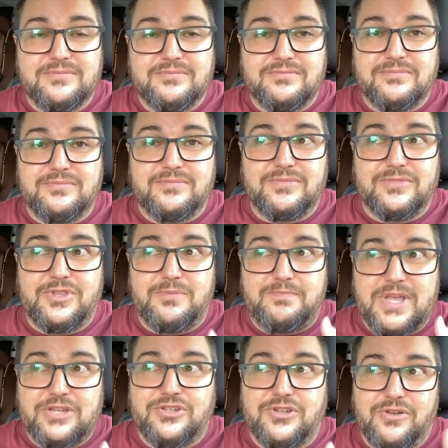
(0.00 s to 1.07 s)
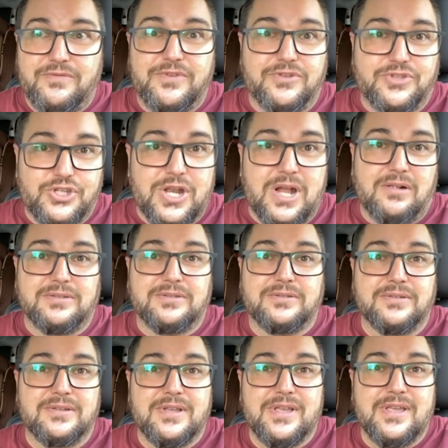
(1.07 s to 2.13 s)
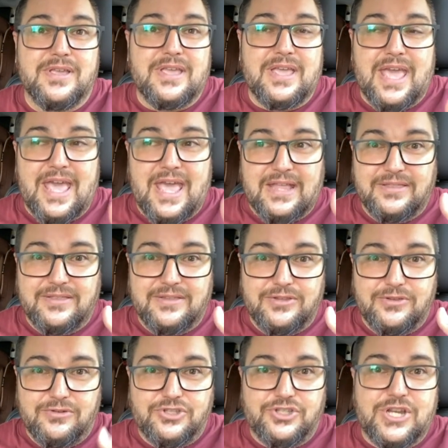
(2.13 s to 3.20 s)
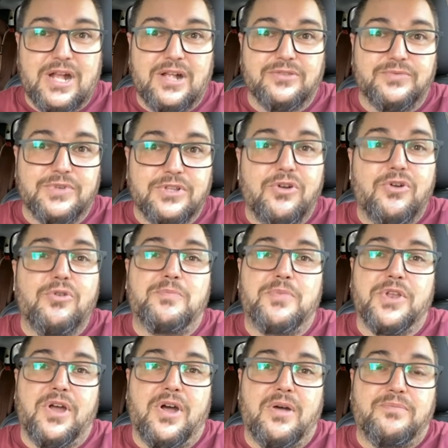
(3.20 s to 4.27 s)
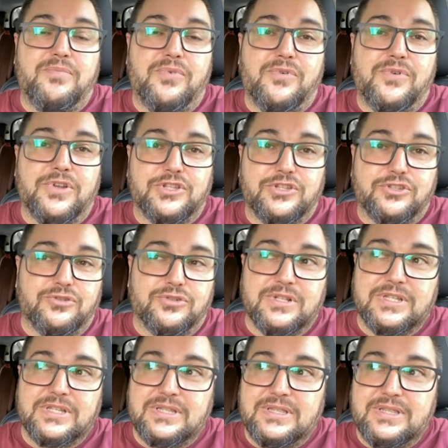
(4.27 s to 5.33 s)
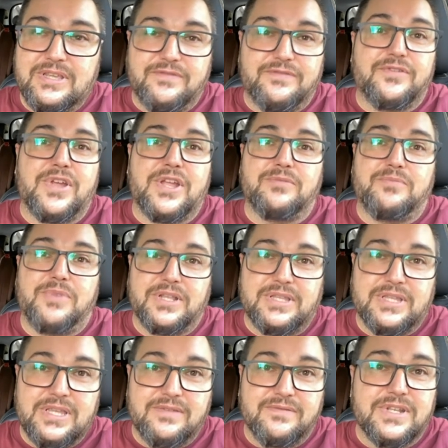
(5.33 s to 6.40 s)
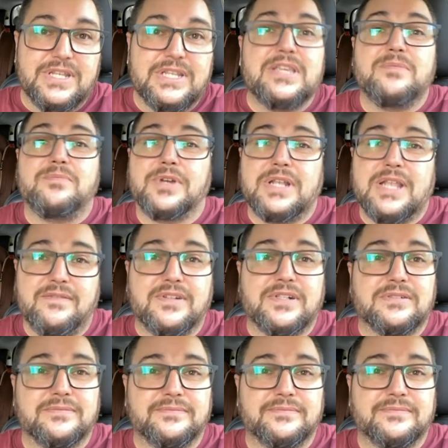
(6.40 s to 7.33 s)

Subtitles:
the passion of your child, and your child will open up on a totally different but even deeper level.